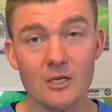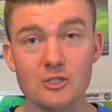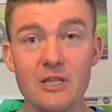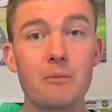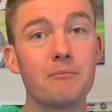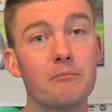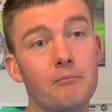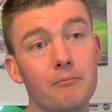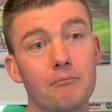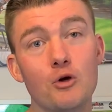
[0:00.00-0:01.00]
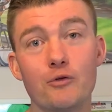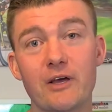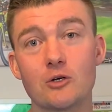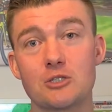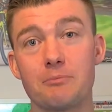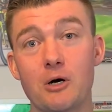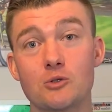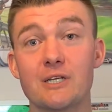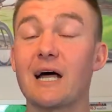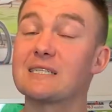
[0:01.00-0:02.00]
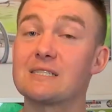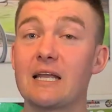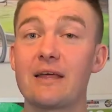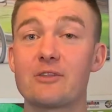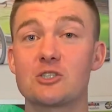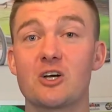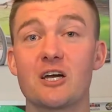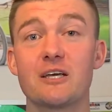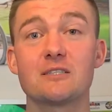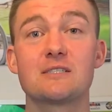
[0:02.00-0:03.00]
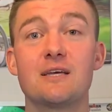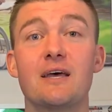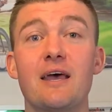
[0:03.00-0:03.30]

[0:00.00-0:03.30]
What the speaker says: So then moving on to Bolton, I still had the Giant,